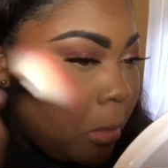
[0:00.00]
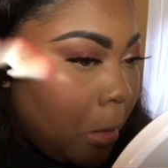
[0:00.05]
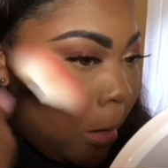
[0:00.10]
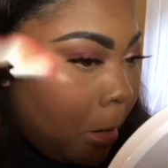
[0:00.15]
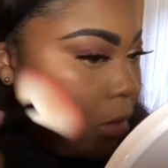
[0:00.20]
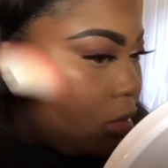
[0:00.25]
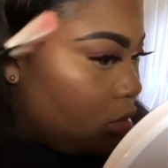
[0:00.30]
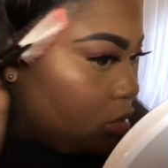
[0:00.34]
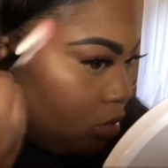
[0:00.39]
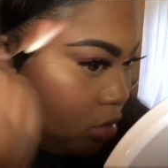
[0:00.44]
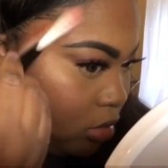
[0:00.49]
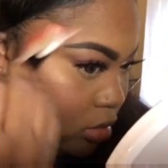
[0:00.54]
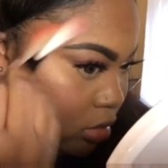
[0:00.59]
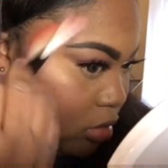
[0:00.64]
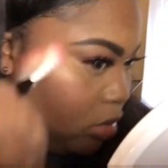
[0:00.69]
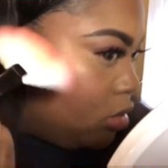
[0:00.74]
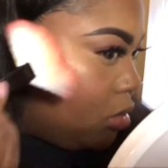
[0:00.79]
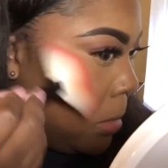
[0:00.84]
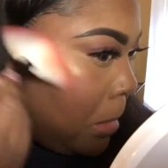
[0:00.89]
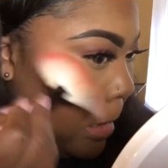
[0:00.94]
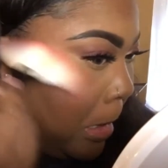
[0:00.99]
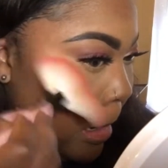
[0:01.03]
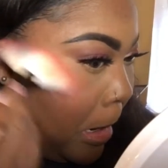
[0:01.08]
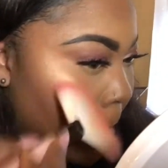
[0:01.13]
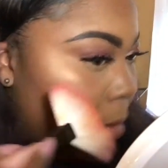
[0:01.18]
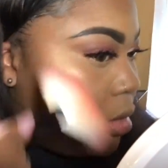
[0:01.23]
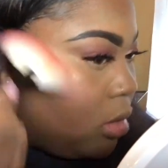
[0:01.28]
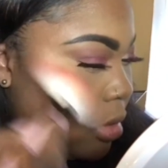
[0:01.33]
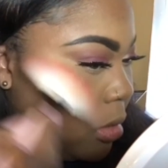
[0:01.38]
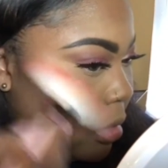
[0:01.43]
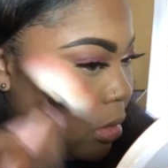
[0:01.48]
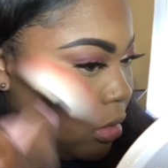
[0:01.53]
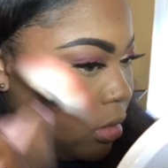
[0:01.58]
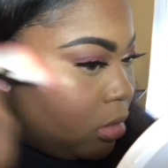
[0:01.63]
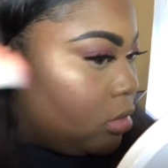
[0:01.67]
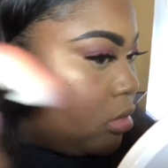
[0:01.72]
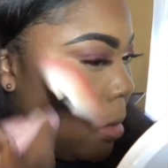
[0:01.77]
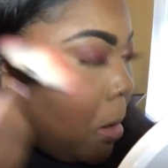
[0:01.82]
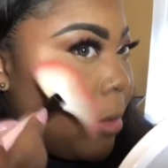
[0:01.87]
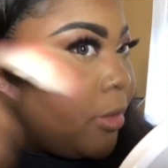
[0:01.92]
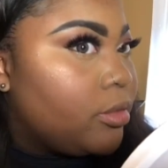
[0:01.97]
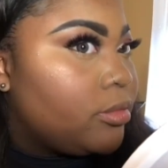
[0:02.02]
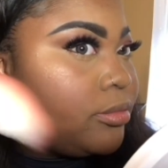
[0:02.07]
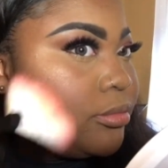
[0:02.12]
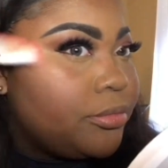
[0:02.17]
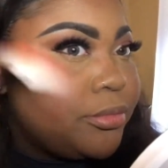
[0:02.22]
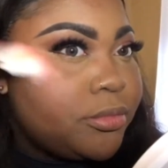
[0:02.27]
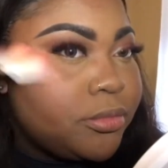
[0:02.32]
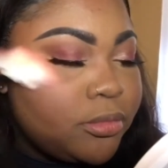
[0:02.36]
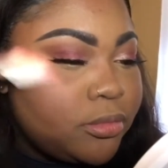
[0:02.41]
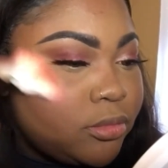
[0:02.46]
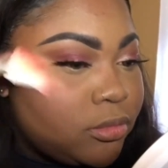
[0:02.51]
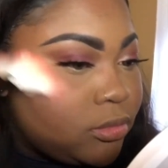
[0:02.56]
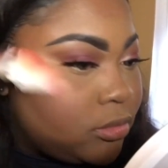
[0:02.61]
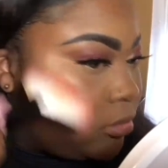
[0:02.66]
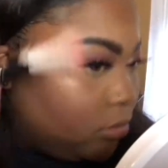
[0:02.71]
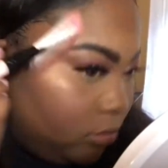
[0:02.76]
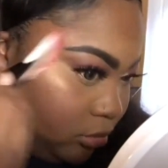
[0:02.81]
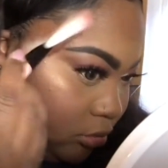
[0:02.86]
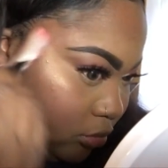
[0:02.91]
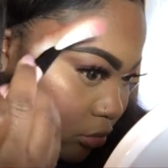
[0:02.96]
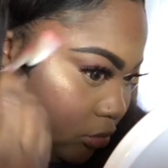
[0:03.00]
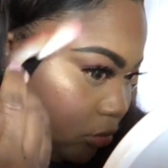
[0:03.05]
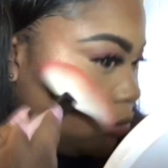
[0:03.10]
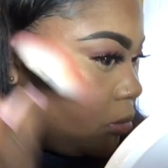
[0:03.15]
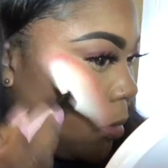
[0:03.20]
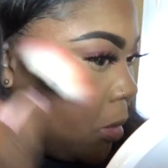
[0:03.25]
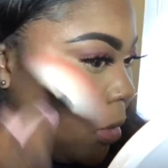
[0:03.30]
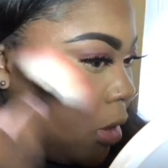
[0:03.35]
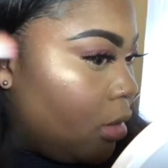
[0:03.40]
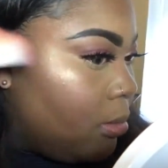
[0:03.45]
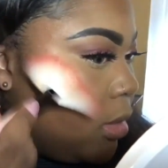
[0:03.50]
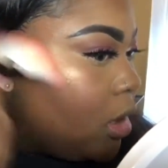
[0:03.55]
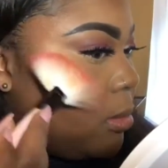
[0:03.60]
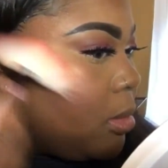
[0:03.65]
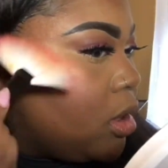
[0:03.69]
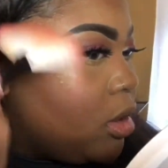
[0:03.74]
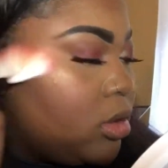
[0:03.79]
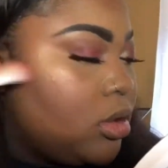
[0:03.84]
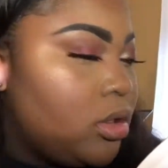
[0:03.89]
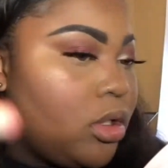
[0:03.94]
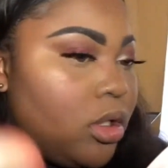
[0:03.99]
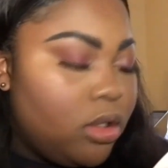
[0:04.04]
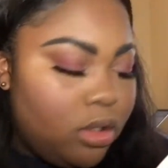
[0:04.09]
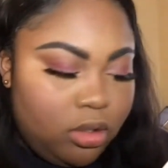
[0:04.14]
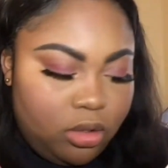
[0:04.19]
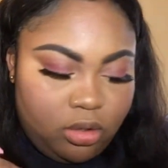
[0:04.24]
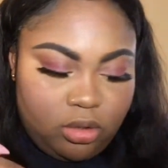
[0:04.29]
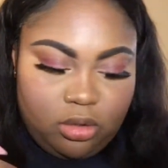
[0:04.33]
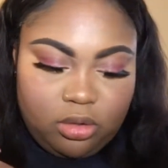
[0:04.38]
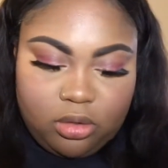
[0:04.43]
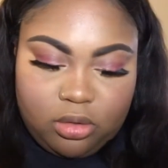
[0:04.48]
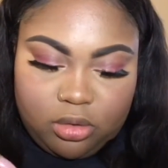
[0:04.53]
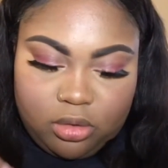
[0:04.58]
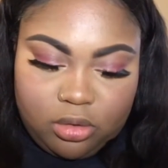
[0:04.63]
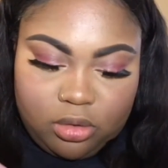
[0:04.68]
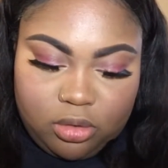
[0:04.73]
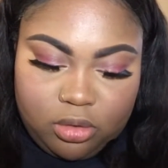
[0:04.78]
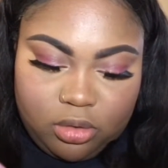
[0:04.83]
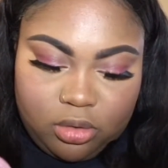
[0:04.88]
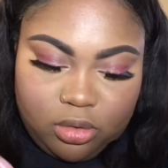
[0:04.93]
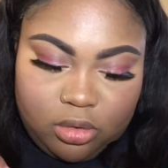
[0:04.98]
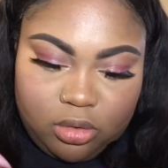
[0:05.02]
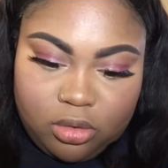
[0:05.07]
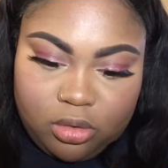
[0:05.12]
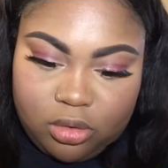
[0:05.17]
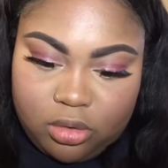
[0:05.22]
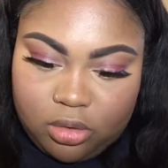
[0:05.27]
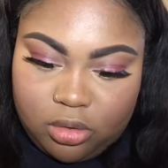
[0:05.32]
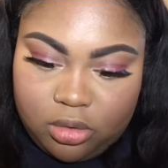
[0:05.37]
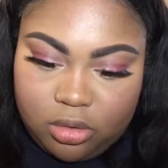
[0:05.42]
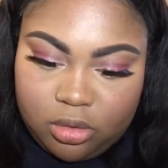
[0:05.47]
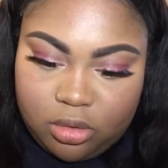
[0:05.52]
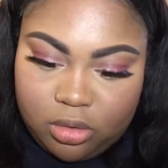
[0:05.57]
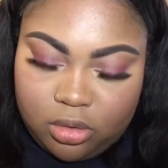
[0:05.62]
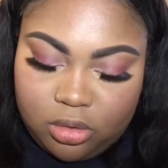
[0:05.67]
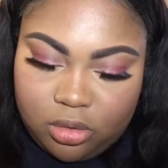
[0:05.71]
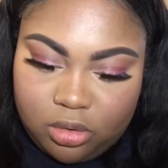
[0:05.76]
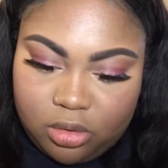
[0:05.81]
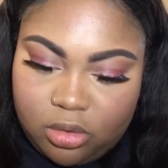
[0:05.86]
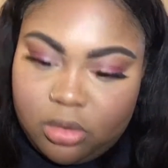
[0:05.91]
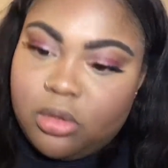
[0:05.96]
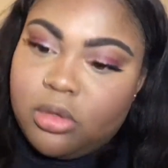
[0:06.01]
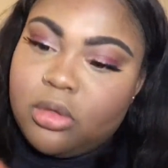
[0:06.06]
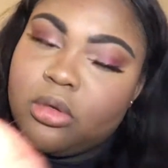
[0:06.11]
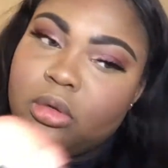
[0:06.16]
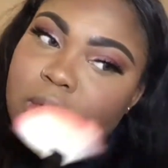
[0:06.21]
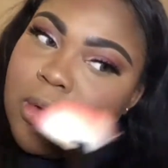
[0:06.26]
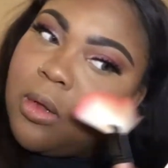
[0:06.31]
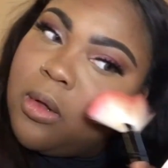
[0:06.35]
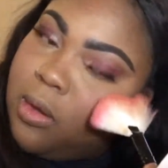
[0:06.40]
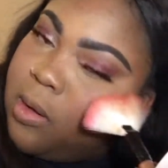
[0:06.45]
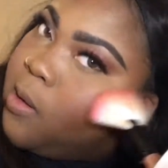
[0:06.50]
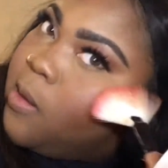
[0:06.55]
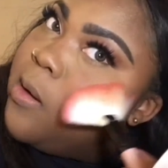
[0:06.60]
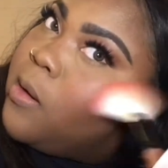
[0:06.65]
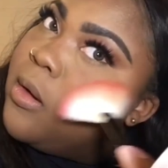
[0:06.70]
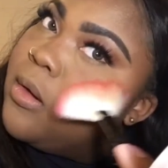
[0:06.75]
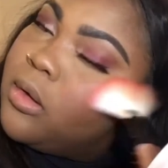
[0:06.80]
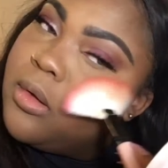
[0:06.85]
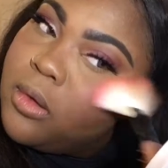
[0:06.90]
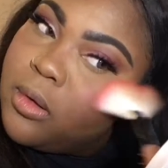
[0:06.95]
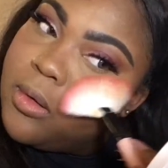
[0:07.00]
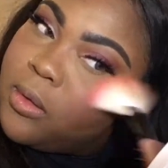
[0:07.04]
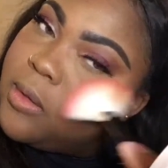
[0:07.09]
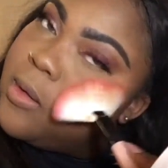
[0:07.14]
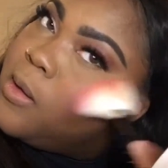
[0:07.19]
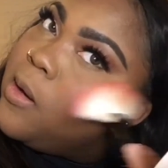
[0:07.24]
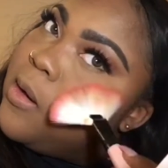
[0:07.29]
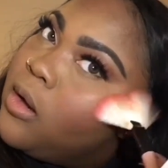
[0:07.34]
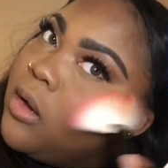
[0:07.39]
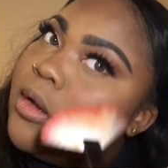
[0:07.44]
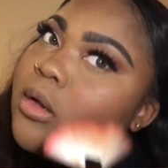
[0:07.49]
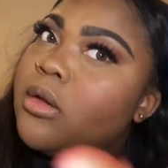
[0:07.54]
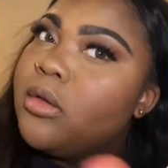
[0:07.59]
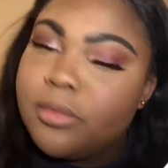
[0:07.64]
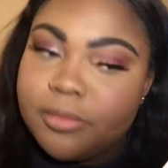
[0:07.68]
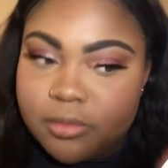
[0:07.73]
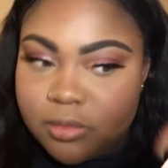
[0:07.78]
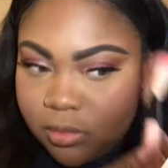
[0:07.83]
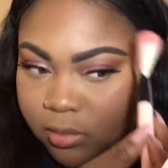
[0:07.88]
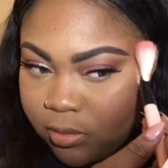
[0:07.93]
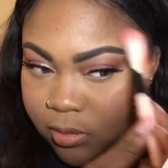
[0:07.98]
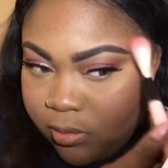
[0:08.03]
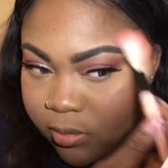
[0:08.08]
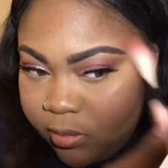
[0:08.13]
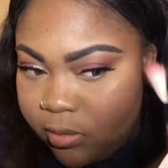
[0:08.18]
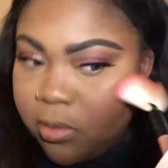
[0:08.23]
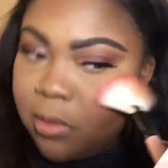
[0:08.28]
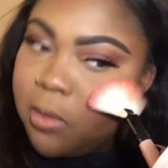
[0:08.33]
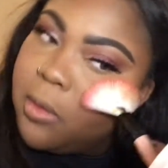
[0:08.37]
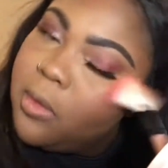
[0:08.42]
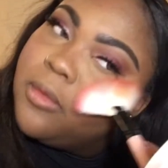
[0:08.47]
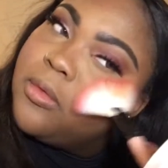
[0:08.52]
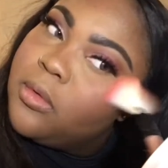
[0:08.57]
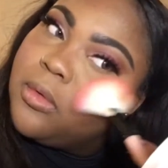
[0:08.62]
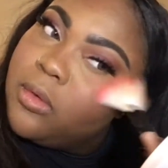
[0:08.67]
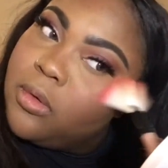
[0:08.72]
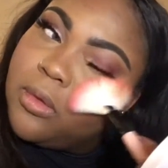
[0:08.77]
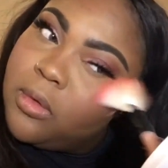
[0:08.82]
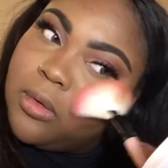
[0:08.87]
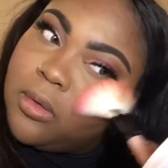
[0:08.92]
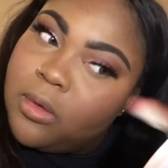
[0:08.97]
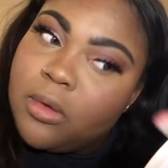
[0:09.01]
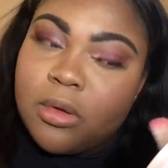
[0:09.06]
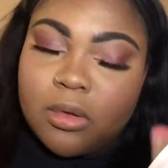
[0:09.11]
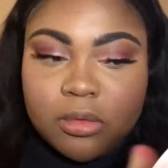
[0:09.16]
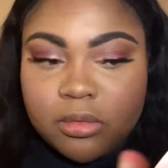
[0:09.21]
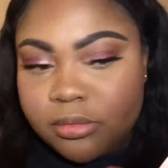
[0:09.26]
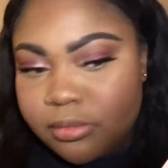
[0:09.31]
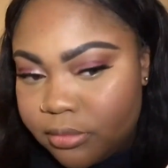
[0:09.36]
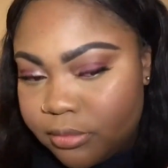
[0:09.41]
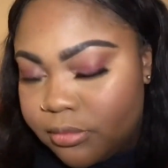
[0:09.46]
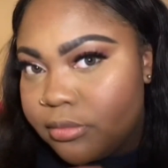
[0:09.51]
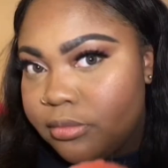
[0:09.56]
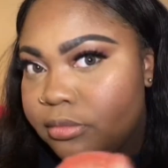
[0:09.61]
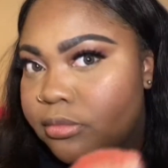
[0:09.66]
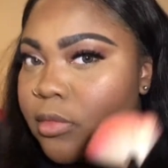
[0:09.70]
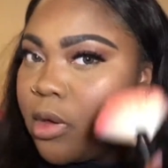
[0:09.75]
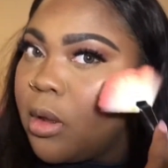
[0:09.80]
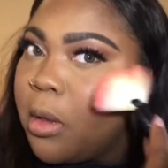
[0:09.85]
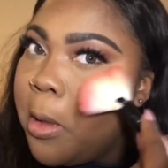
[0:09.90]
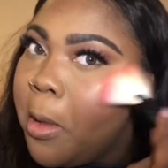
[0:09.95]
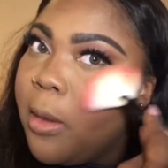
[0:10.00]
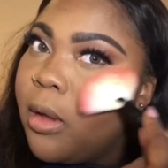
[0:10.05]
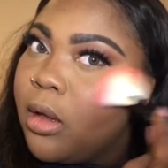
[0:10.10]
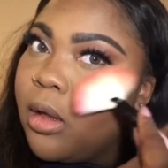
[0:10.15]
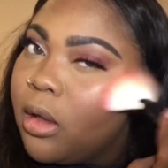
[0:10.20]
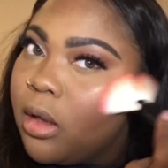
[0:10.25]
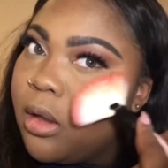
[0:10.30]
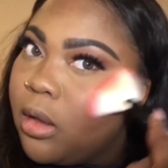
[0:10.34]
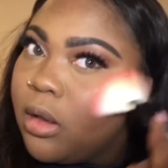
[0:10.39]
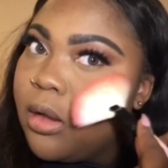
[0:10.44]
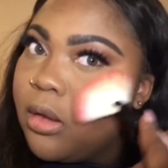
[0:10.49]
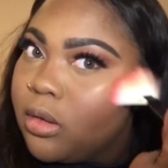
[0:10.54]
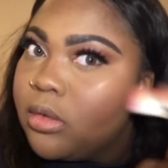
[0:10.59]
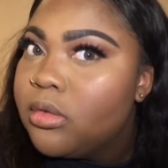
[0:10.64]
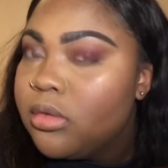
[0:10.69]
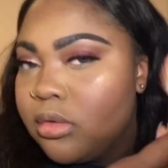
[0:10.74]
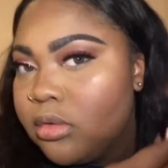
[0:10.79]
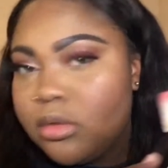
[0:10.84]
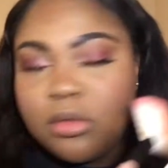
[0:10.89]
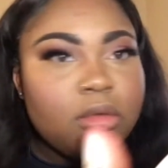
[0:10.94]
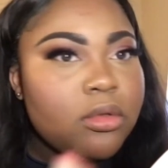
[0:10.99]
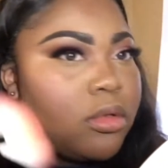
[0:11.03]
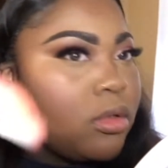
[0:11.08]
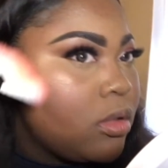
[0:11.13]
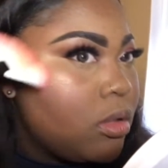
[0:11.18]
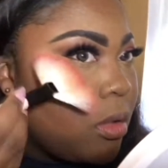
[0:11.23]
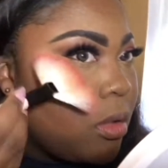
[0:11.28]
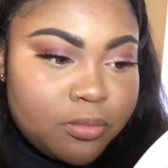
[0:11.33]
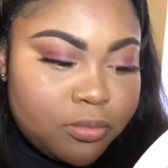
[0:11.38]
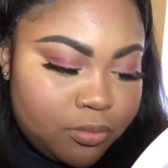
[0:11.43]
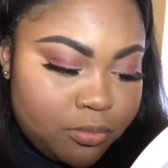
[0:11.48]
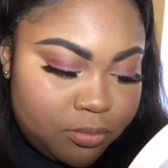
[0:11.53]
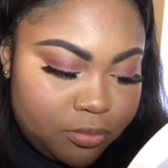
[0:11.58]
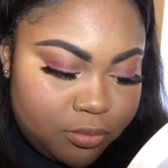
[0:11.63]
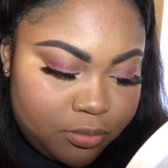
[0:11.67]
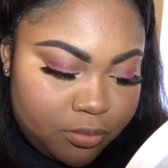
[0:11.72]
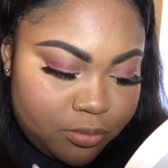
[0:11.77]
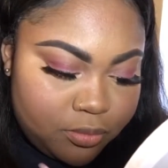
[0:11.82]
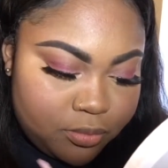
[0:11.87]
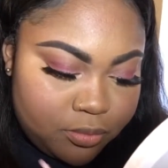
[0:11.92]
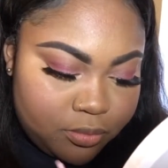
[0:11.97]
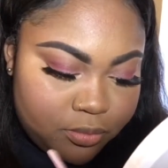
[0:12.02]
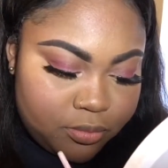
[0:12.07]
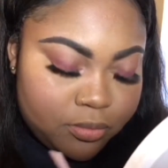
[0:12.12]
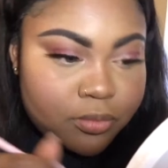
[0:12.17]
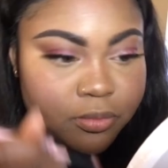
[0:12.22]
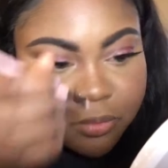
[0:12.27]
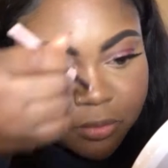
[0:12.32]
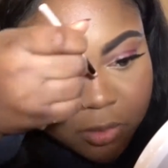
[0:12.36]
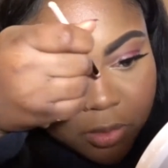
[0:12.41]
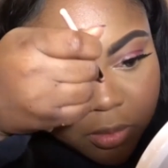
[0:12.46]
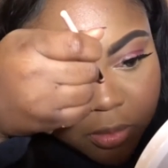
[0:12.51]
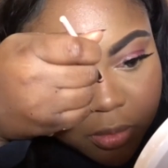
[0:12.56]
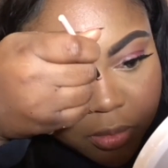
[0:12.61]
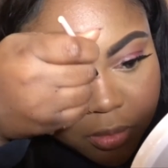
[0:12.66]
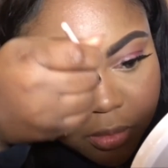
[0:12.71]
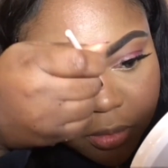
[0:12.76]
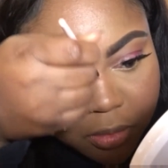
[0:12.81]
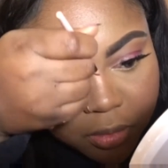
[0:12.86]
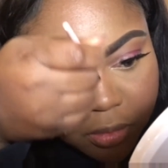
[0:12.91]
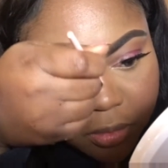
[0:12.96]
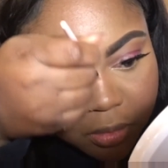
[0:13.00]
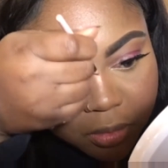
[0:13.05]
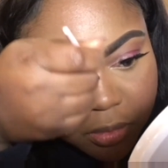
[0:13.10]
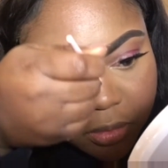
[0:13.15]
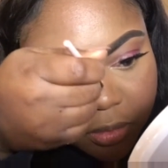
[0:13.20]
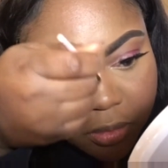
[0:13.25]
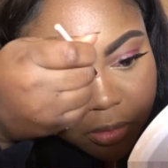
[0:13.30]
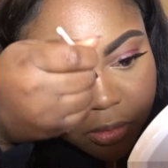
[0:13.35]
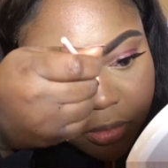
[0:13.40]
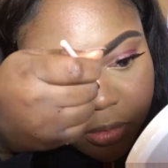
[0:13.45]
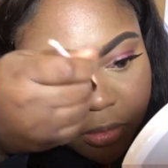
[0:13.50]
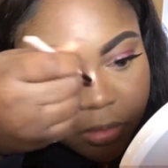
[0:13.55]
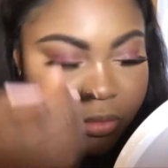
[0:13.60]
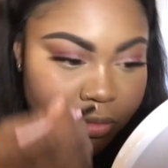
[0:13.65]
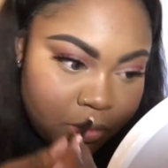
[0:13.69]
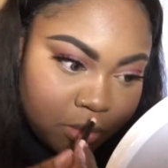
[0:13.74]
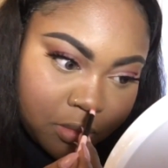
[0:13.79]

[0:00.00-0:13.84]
Now I'm just using a huge fan brush, and I'm using my highlight. That highlight, I have not, like, I don't know what highlight that is. The color has, the letters have rubbed off and everything.